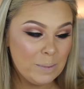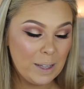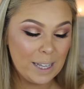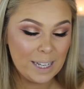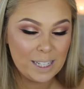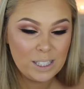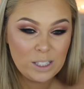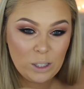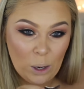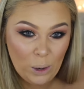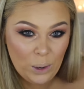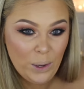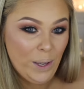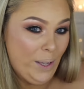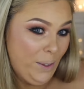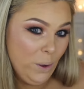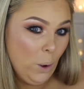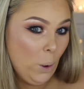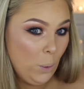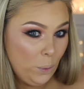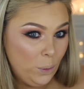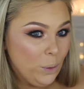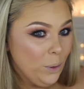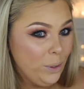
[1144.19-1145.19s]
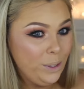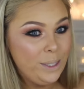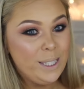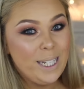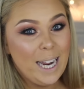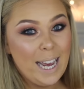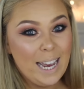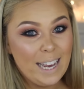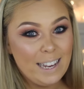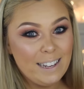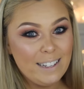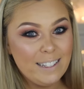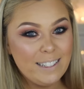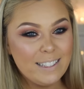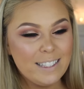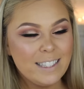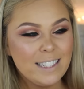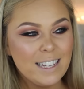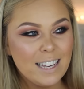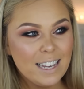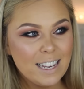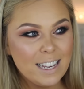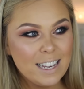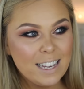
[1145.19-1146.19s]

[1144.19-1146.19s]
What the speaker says: like on those days,